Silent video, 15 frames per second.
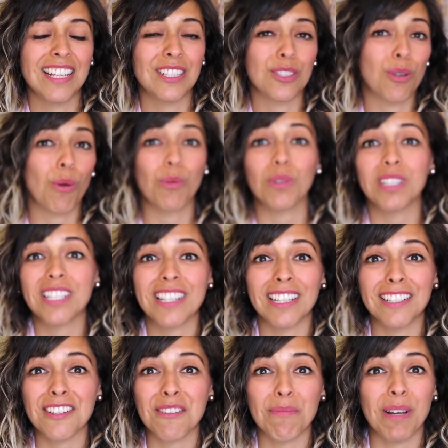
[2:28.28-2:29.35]
Totally
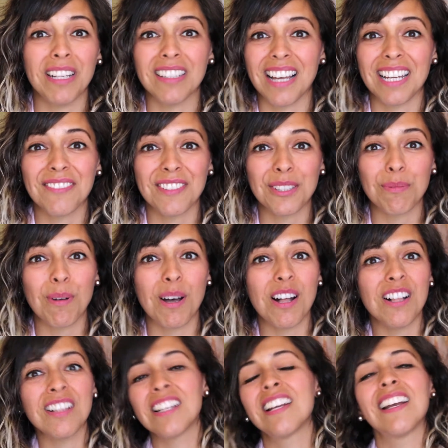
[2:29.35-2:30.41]
changed my life as
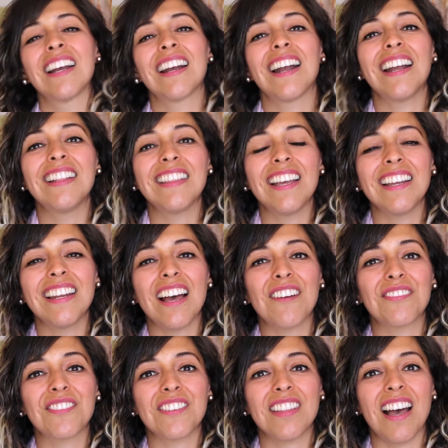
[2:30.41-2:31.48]
well. And then
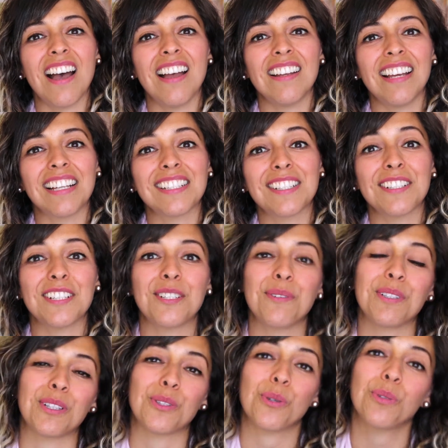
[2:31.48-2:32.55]
after that, I started
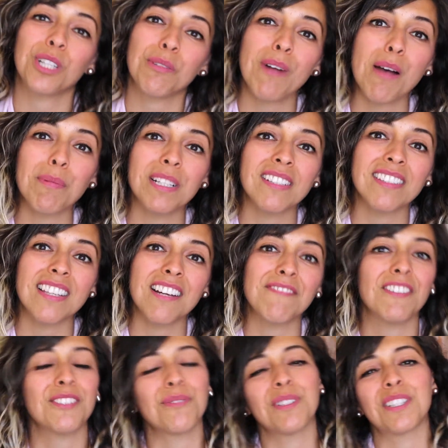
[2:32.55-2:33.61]
doing the Tony Robbins stuff.
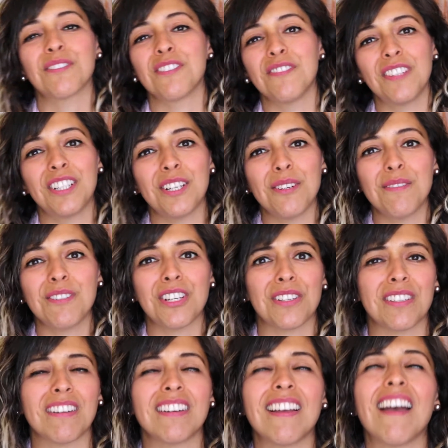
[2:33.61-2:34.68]
I'll do a different video
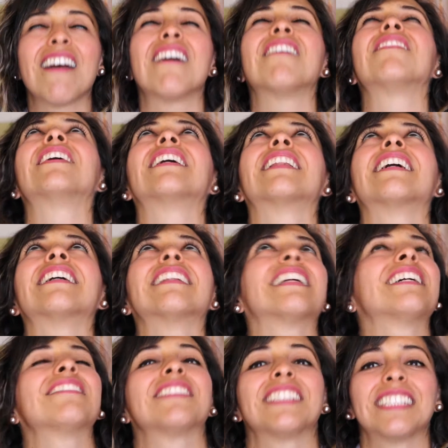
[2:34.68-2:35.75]
just on everything that
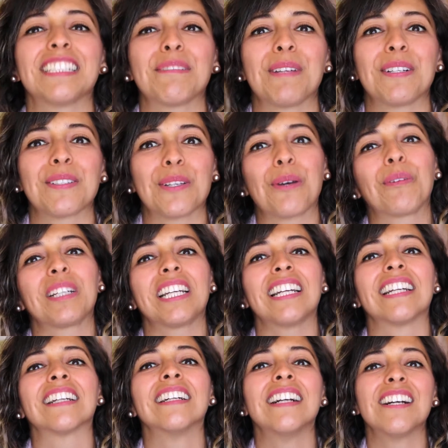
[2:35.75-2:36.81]
I've learned about
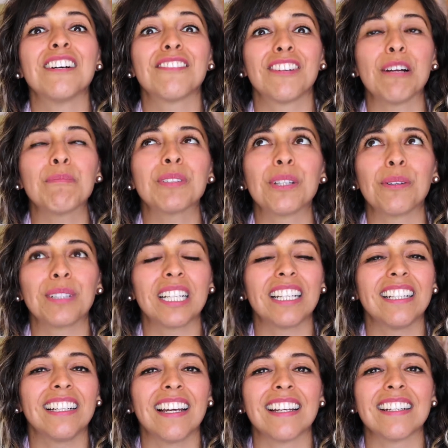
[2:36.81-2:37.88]
Tony, from
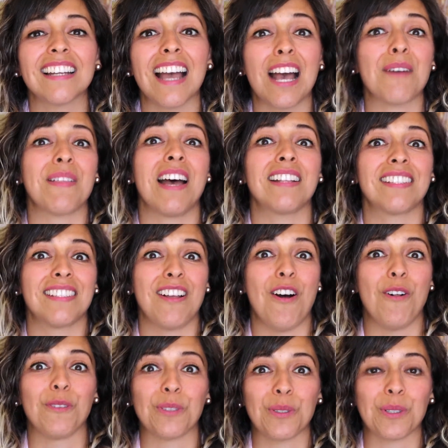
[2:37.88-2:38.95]
Tony, and how that's
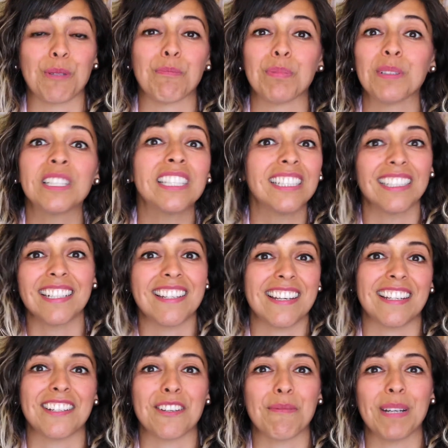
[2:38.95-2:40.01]
also completely
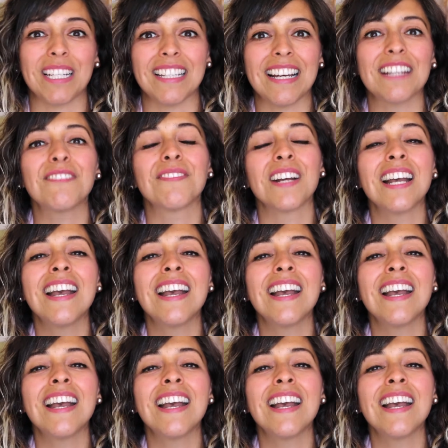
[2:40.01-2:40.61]
changed my life.